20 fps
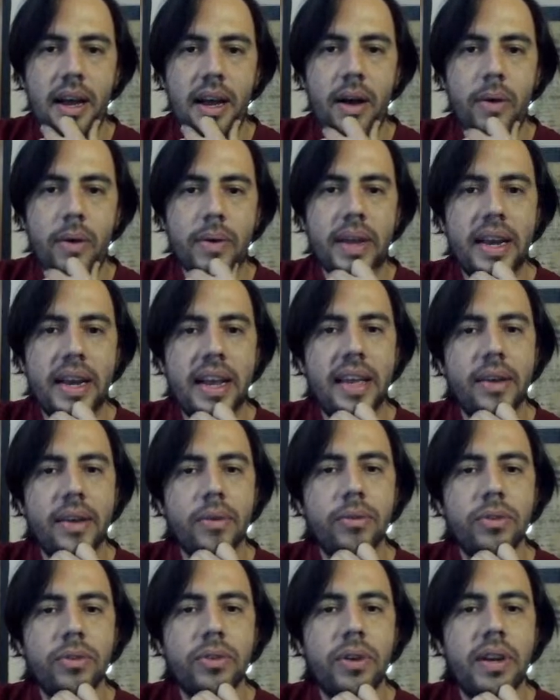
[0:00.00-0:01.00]
How can I
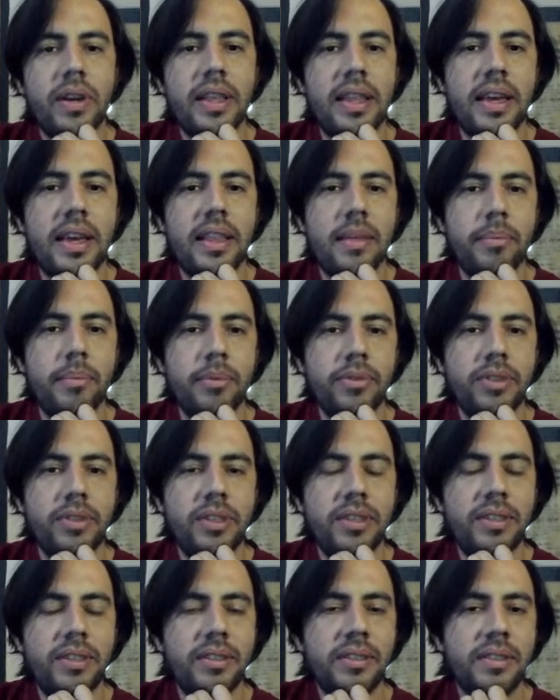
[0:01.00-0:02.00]
consolidate the position?